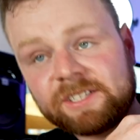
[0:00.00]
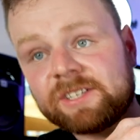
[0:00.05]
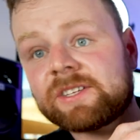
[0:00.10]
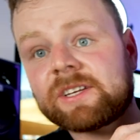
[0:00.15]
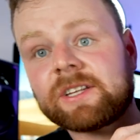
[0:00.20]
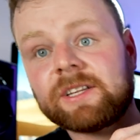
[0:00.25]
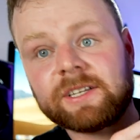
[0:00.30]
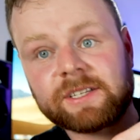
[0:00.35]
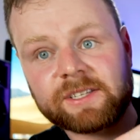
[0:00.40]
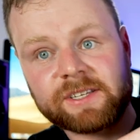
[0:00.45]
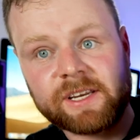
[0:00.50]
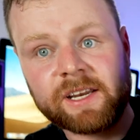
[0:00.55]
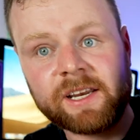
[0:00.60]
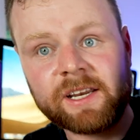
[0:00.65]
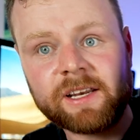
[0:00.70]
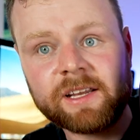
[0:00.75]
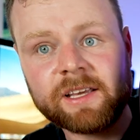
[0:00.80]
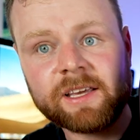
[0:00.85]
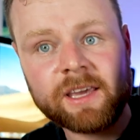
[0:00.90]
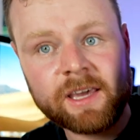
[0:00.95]
just clicks
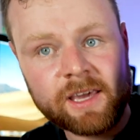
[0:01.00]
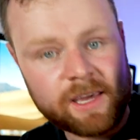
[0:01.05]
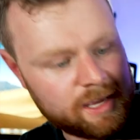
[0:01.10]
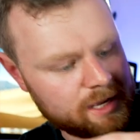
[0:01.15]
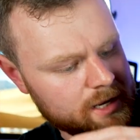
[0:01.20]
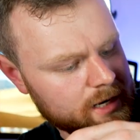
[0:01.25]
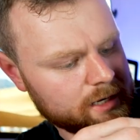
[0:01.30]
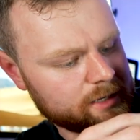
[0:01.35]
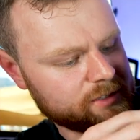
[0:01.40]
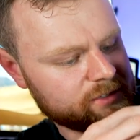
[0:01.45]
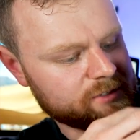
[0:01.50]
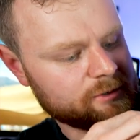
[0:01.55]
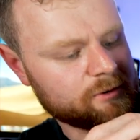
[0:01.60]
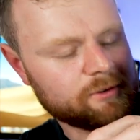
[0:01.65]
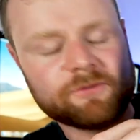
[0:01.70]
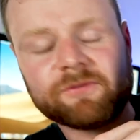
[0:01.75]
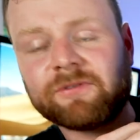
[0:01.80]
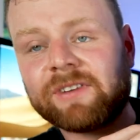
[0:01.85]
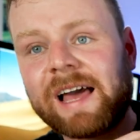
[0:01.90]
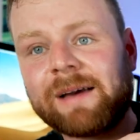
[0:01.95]
in and it sort
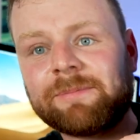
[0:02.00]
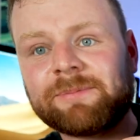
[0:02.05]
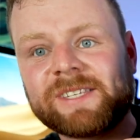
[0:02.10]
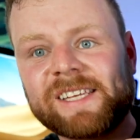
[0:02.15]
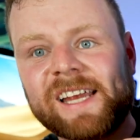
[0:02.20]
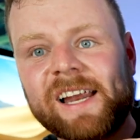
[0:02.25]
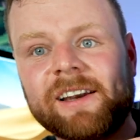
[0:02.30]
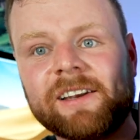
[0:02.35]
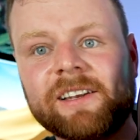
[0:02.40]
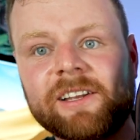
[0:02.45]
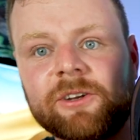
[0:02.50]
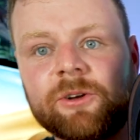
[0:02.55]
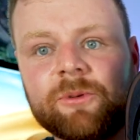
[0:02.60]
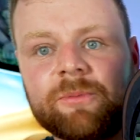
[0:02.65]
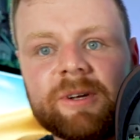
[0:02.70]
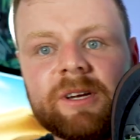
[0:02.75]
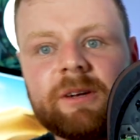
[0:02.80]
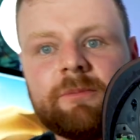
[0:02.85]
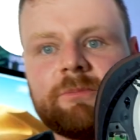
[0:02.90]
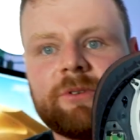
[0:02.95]
of flaps out a little
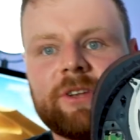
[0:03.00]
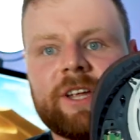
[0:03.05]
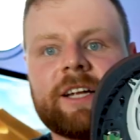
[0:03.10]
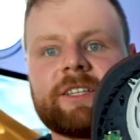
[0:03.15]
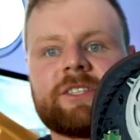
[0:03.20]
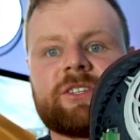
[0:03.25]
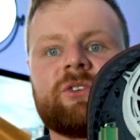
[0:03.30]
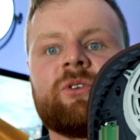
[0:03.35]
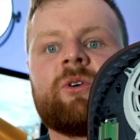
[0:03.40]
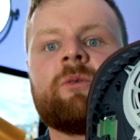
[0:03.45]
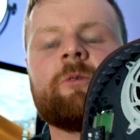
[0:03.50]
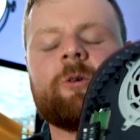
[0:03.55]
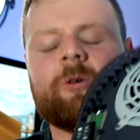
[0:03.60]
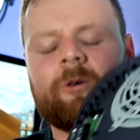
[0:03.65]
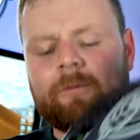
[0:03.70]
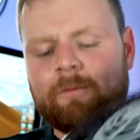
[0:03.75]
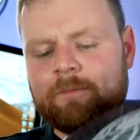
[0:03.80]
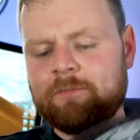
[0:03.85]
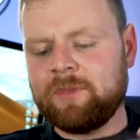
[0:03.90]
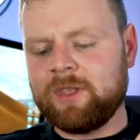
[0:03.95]
bit, but that's
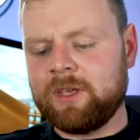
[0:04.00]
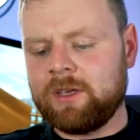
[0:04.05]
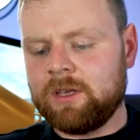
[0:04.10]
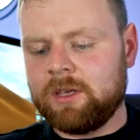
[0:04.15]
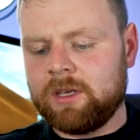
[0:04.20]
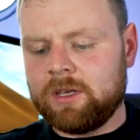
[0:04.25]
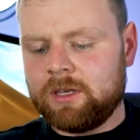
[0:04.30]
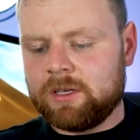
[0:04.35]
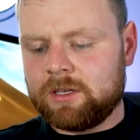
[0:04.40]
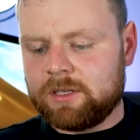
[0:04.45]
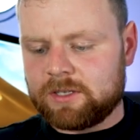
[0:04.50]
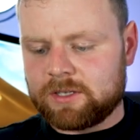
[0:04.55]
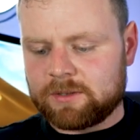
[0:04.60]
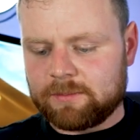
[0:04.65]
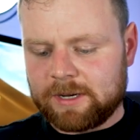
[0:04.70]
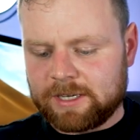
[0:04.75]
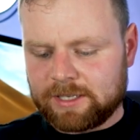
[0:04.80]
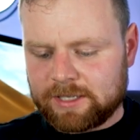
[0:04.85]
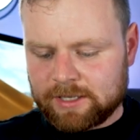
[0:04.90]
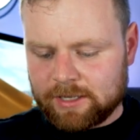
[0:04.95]
normal. So
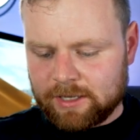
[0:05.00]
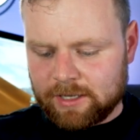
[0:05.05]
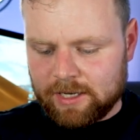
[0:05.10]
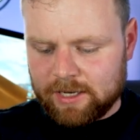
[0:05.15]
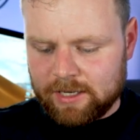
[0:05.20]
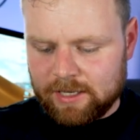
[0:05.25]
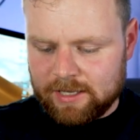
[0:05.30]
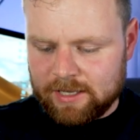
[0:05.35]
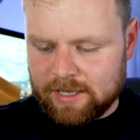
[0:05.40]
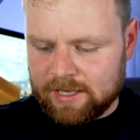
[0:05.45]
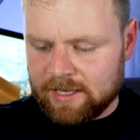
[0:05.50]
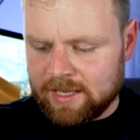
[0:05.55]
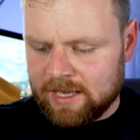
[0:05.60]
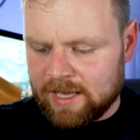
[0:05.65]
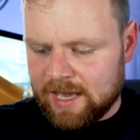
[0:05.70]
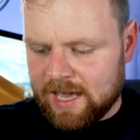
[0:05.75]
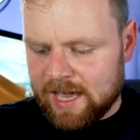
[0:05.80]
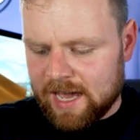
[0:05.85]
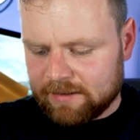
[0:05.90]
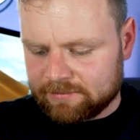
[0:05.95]
basically
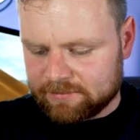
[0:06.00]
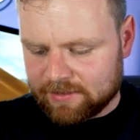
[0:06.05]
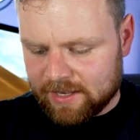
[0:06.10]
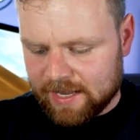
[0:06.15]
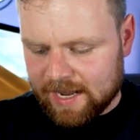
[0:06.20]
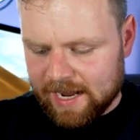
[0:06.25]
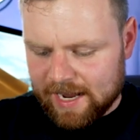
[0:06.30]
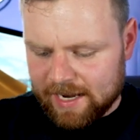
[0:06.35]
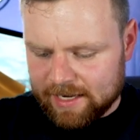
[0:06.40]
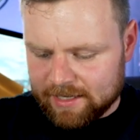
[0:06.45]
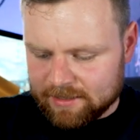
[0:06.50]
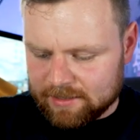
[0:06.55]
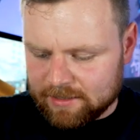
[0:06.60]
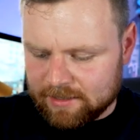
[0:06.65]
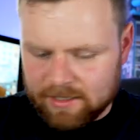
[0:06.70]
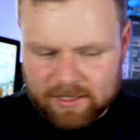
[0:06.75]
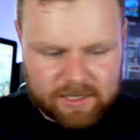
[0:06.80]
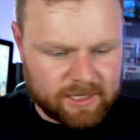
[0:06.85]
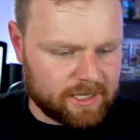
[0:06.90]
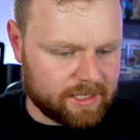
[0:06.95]
after that,
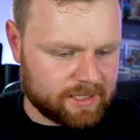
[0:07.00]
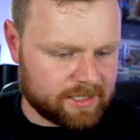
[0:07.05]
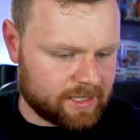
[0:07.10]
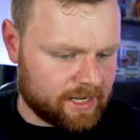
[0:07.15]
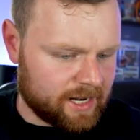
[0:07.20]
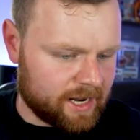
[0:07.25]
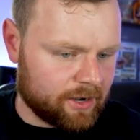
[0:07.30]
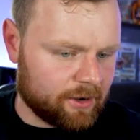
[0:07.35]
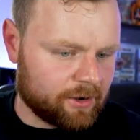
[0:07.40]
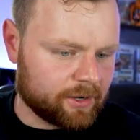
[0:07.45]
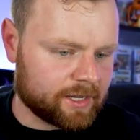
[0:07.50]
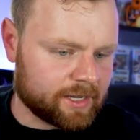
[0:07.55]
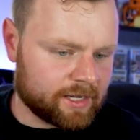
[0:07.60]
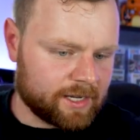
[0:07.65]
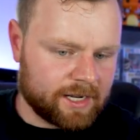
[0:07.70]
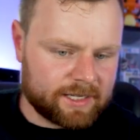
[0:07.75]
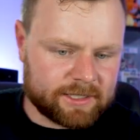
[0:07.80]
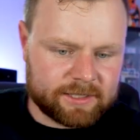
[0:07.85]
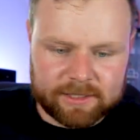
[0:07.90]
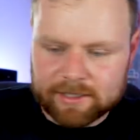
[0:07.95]
it's now
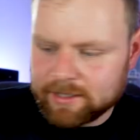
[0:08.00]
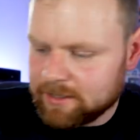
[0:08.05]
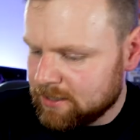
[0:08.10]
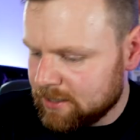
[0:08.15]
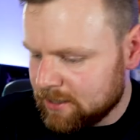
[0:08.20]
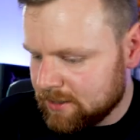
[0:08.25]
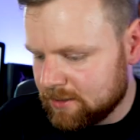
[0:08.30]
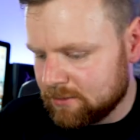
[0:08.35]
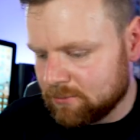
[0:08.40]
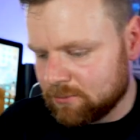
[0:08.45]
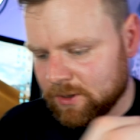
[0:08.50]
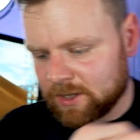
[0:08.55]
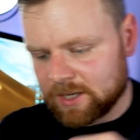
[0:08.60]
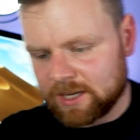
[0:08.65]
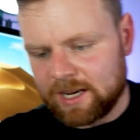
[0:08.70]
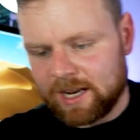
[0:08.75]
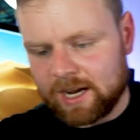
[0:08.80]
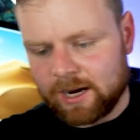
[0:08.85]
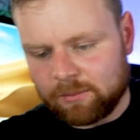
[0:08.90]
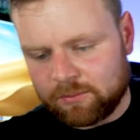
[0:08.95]
connected we
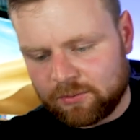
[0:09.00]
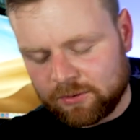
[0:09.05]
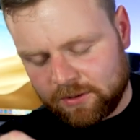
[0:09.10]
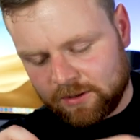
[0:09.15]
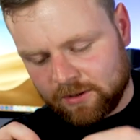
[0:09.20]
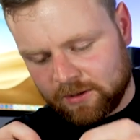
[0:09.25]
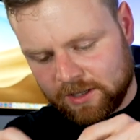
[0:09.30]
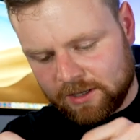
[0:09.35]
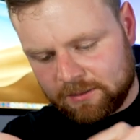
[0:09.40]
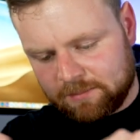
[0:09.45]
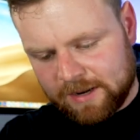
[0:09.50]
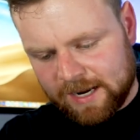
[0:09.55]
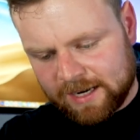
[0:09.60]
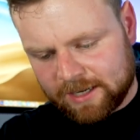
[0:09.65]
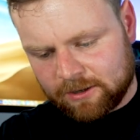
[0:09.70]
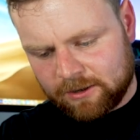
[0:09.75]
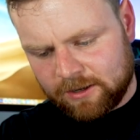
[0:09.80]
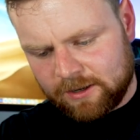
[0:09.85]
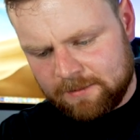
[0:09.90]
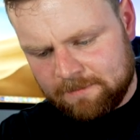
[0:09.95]
can now put the lid
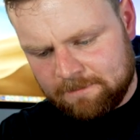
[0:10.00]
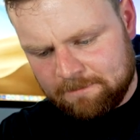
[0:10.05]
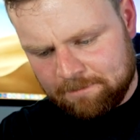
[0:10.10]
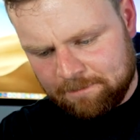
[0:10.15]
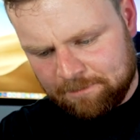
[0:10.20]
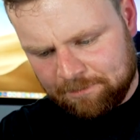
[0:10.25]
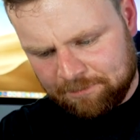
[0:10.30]
back on